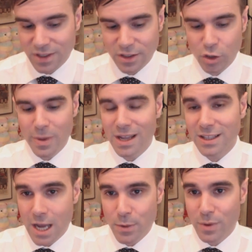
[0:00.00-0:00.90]
and so by the
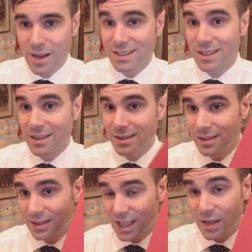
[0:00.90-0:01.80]
time you get to
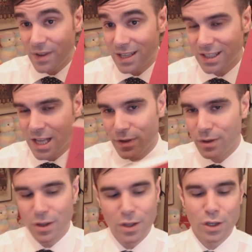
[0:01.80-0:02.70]
the advanced level,